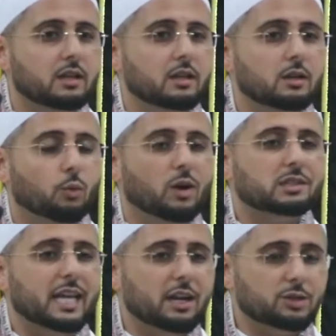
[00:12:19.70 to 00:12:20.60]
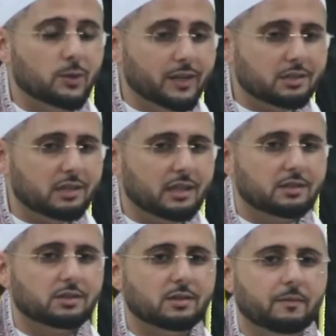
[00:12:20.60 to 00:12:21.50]
one's
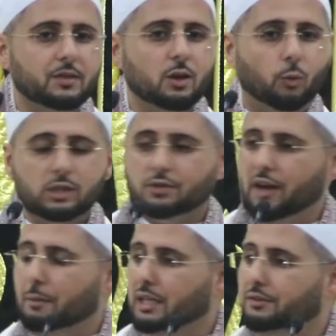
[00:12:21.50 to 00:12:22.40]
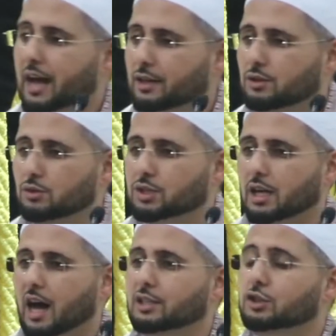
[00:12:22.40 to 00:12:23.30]
characteristics, one's family values,
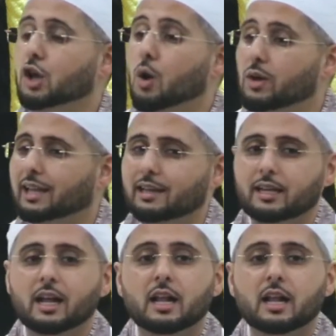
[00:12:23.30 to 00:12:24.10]
unknowingly,